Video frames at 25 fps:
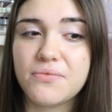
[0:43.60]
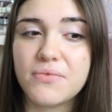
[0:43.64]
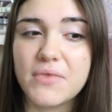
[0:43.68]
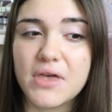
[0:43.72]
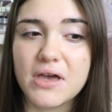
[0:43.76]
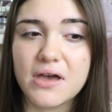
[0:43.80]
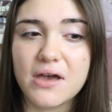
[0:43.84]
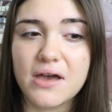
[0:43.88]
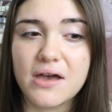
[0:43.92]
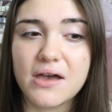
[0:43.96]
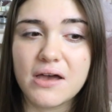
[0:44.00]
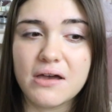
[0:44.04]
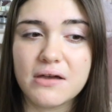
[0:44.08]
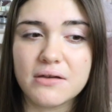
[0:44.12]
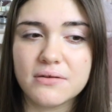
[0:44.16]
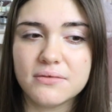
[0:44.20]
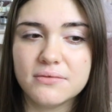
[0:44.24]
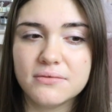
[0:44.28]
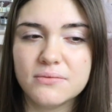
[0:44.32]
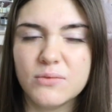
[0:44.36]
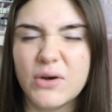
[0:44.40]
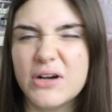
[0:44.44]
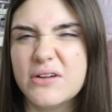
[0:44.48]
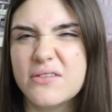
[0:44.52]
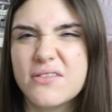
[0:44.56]

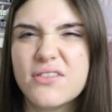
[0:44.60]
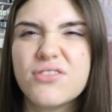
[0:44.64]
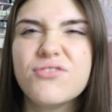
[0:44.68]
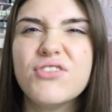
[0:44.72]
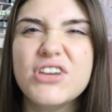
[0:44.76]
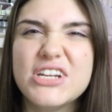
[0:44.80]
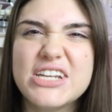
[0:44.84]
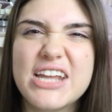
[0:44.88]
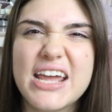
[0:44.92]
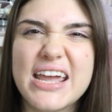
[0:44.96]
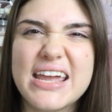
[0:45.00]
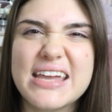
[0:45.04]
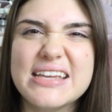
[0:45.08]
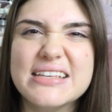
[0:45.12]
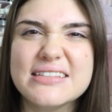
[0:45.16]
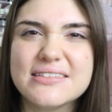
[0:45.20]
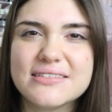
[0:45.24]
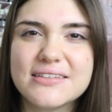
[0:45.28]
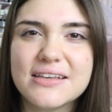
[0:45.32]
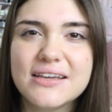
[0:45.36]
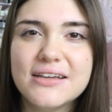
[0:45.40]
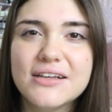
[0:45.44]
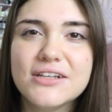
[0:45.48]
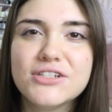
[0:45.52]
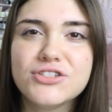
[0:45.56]
3
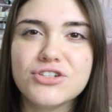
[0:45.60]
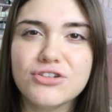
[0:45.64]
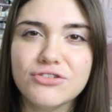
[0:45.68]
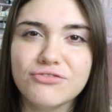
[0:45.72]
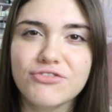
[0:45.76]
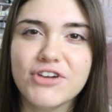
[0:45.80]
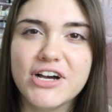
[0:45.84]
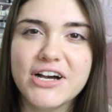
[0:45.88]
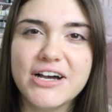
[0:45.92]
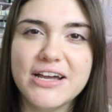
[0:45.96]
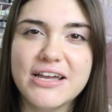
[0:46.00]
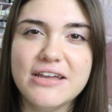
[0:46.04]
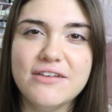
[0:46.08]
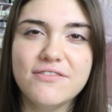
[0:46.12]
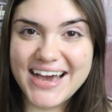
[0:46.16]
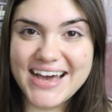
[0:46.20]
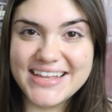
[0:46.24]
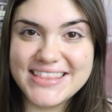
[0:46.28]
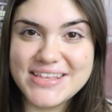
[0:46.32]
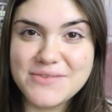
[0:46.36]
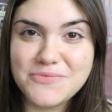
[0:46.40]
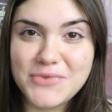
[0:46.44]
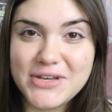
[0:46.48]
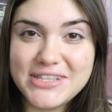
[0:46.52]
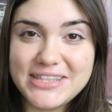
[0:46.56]
days to arrive.
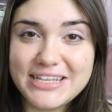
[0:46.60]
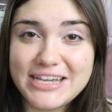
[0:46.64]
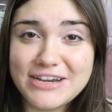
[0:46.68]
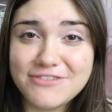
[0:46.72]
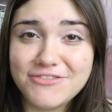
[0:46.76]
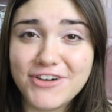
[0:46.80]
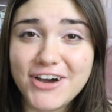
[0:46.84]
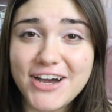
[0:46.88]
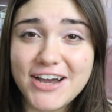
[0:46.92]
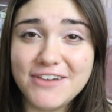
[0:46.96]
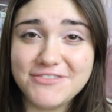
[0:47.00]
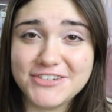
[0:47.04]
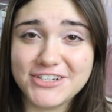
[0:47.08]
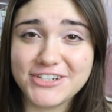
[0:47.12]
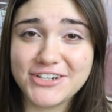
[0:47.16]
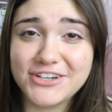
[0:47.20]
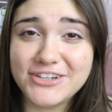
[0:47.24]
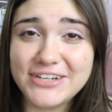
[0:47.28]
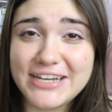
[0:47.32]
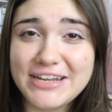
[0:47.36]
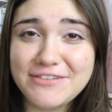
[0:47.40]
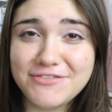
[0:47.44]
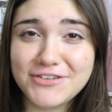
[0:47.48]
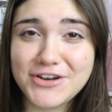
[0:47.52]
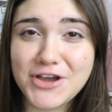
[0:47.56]
And then when they arrived, I
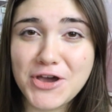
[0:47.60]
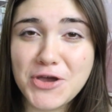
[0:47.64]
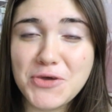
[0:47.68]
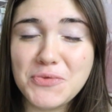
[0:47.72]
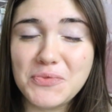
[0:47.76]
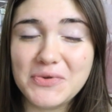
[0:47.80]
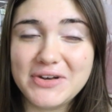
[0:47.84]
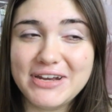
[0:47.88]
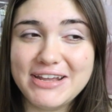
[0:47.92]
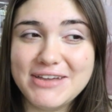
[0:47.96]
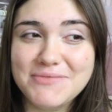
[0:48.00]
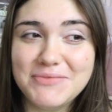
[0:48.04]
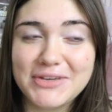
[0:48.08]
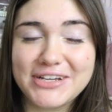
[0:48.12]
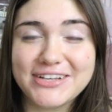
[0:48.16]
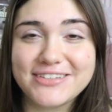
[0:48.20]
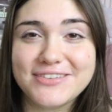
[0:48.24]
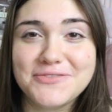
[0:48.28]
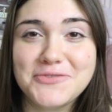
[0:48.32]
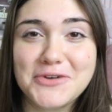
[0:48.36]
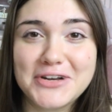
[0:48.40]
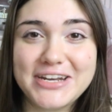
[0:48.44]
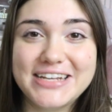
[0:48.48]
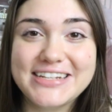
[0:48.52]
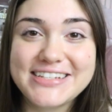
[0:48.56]
couldn't even open it because
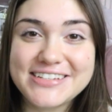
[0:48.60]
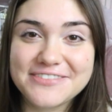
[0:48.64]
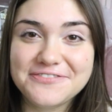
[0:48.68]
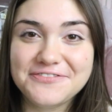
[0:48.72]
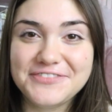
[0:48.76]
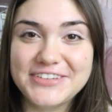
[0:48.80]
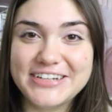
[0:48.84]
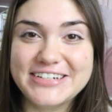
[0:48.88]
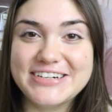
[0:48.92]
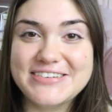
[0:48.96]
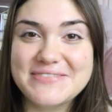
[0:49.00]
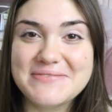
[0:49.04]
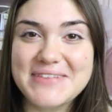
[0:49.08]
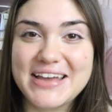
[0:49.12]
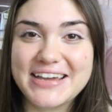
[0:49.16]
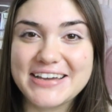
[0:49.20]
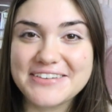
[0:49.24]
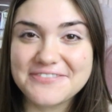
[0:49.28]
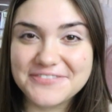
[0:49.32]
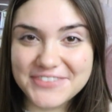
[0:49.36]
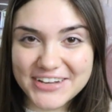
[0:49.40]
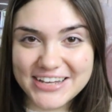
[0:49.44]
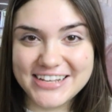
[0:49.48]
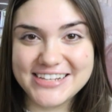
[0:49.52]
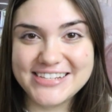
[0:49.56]
I wanted to film like
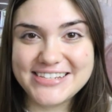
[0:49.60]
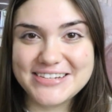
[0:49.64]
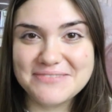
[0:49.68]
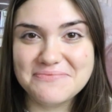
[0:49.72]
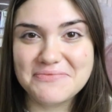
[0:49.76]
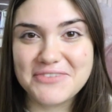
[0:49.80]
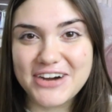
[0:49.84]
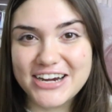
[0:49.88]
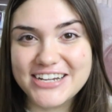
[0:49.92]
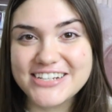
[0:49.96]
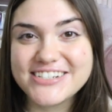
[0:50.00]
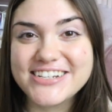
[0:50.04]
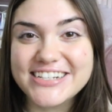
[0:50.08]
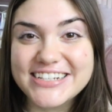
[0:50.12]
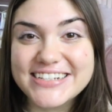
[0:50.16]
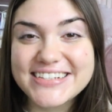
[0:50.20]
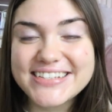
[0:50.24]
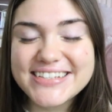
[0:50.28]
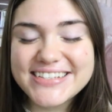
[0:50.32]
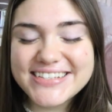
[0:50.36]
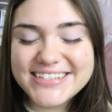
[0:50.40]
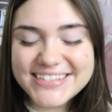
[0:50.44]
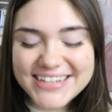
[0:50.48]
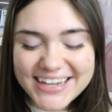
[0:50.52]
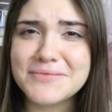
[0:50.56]
a first
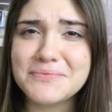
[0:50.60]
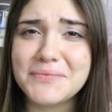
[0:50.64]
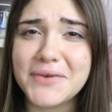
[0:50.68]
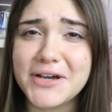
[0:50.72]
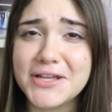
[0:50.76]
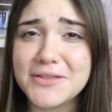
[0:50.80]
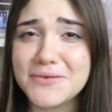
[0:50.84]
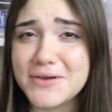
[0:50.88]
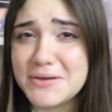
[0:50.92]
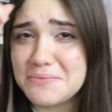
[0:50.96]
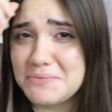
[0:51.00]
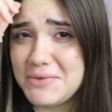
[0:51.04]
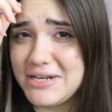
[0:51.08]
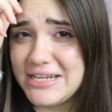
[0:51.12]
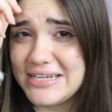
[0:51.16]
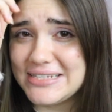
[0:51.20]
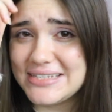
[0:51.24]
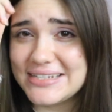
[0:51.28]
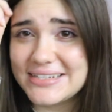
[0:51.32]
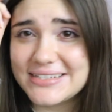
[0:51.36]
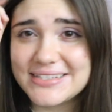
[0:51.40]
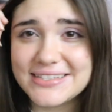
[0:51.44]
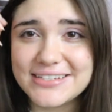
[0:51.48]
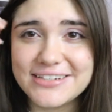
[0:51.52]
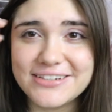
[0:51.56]
impressions. By the way,
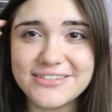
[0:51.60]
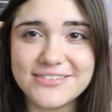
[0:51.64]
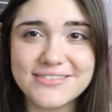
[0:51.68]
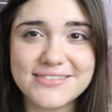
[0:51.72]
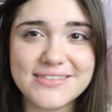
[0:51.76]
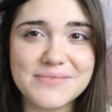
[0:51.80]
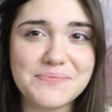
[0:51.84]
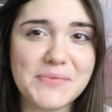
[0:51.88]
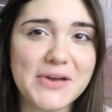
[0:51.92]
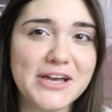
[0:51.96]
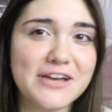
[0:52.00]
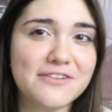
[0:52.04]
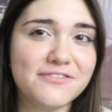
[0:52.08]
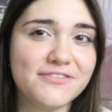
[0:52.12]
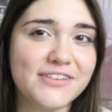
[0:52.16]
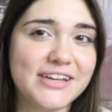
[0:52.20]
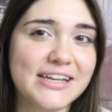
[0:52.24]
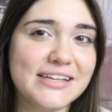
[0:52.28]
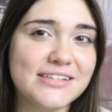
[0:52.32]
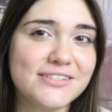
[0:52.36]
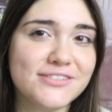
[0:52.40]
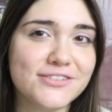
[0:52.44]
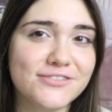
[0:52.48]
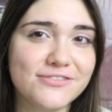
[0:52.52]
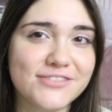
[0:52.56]
please excuse the bare
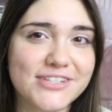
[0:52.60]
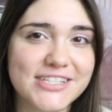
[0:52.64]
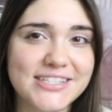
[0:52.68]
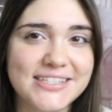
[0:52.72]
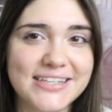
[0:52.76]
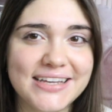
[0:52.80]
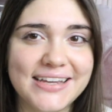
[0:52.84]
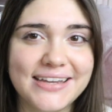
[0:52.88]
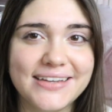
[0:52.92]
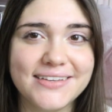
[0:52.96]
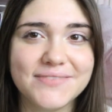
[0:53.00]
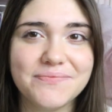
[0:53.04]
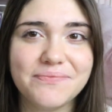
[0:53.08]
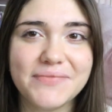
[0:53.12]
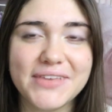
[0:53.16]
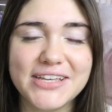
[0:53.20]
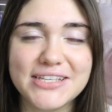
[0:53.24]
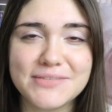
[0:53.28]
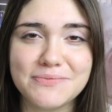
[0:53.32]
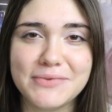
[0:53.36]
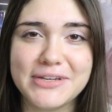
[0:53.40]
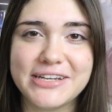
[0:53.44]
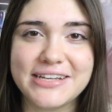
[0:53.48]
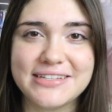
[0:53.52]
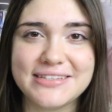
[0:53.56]
face. Obviously,
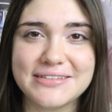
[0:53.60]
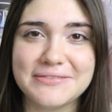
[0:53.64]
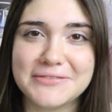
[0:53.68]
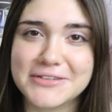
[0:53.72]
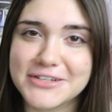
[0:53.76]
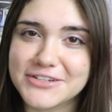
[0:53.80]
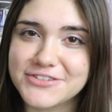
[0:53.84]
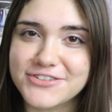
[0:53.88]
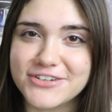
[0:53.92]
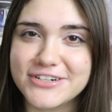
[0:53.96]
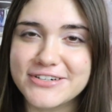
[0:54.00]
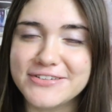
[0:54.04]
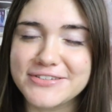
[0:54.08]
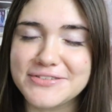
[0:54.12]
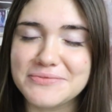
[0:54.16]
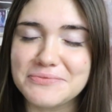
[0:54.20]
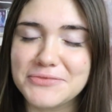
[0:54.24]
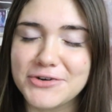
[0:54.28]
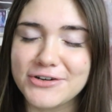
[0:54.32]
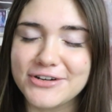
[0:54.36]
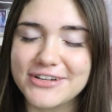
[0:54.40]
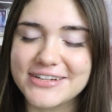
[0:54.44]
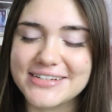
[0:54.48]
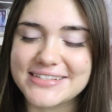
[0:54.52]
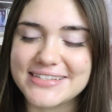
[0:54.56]
it's because I'm gonna try on some
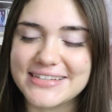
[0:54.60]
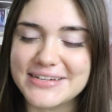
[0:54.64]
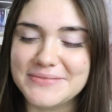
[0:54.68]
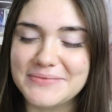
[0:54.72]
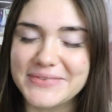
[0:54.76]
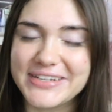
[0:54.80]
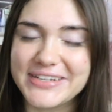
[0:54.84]
products in a